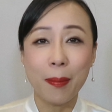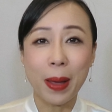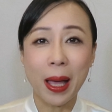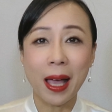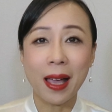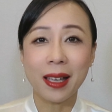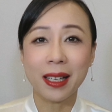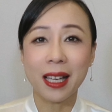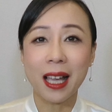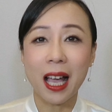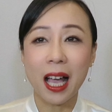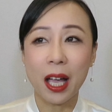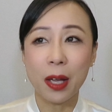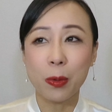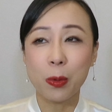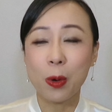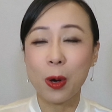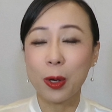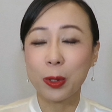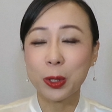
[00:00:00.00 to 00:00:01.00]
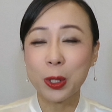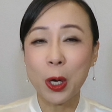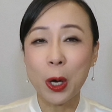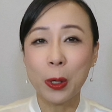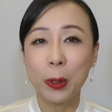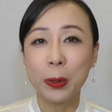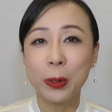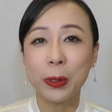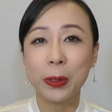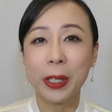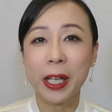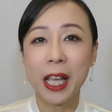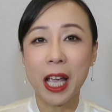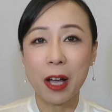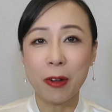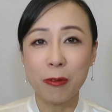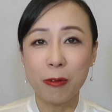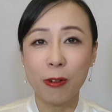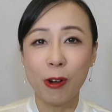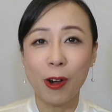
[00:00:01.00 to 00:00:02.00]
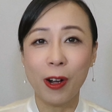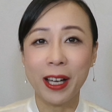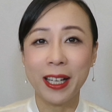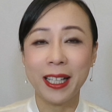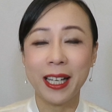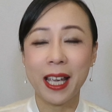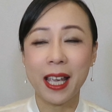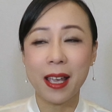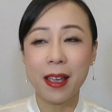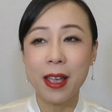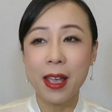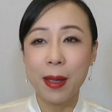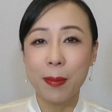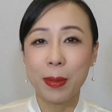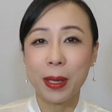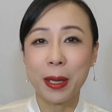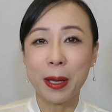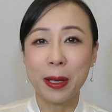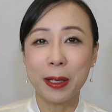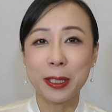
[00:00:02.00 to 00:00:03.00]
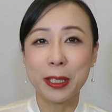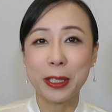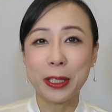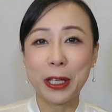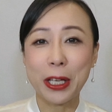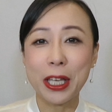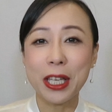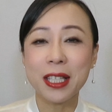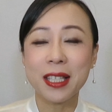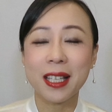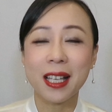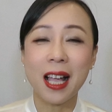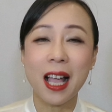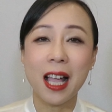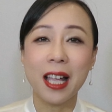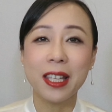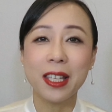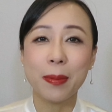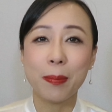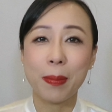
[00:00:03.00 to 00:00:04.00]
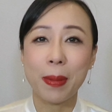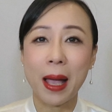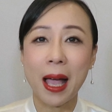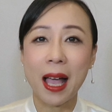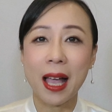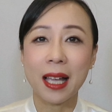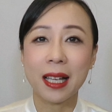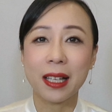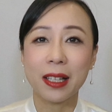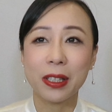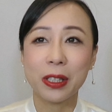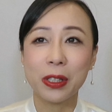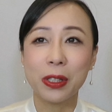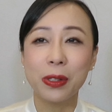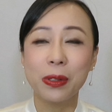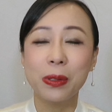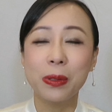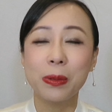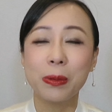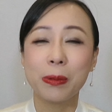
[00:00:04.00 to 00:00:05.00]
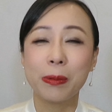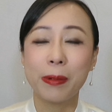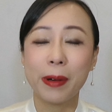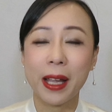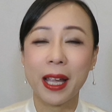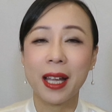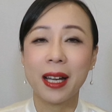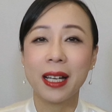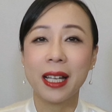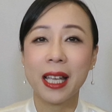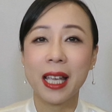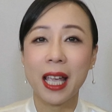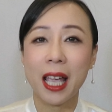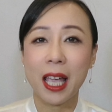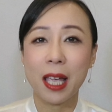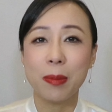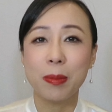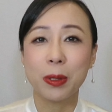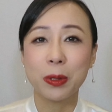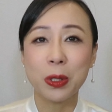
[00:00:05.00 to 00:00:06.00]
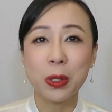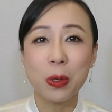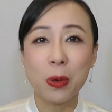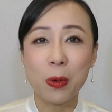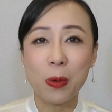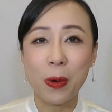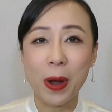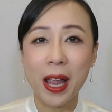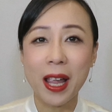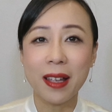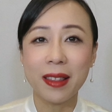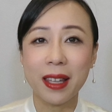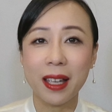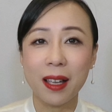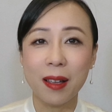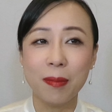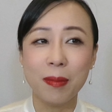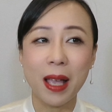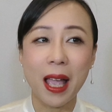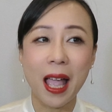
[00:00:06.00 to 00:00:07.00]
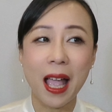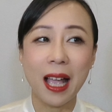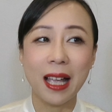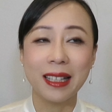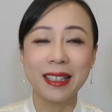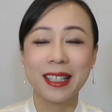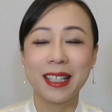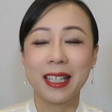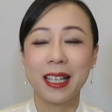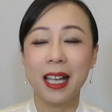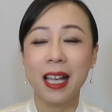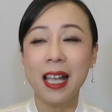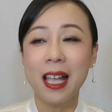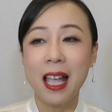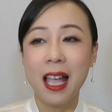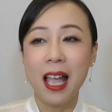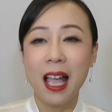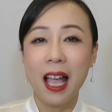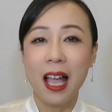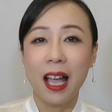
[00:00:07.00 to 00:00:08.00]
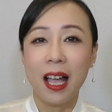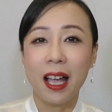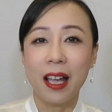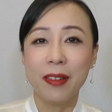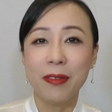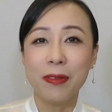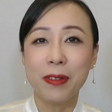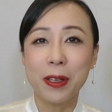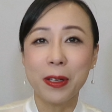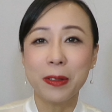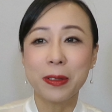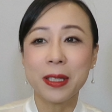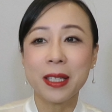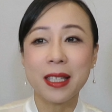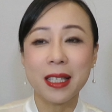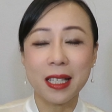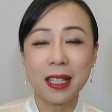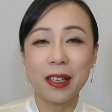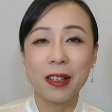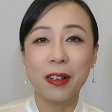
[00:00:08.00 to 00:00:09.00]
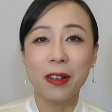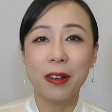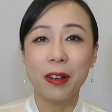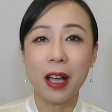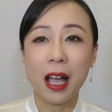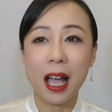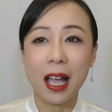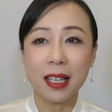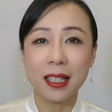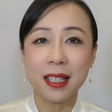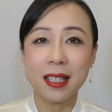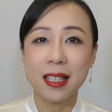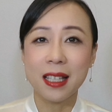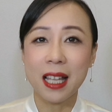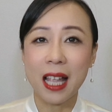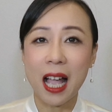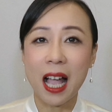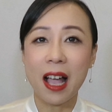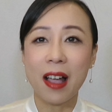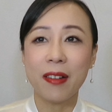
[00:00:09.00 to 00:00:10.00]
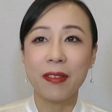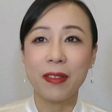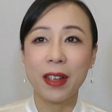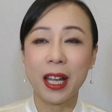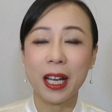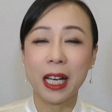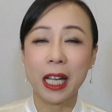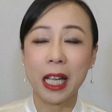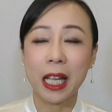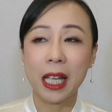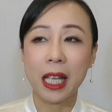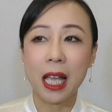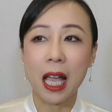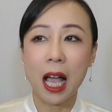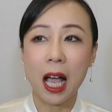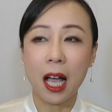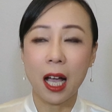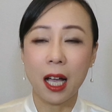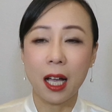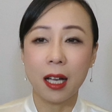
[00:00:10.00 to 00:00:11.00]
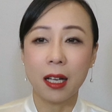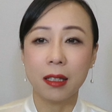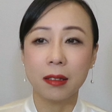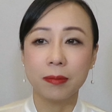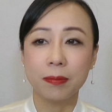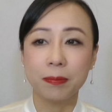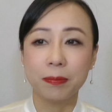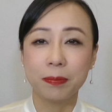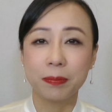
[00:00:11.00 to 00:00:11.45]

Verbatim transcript: bag I will totally avoid it because this kind of bag you really able to wear them and uh, I feel still as not very uh,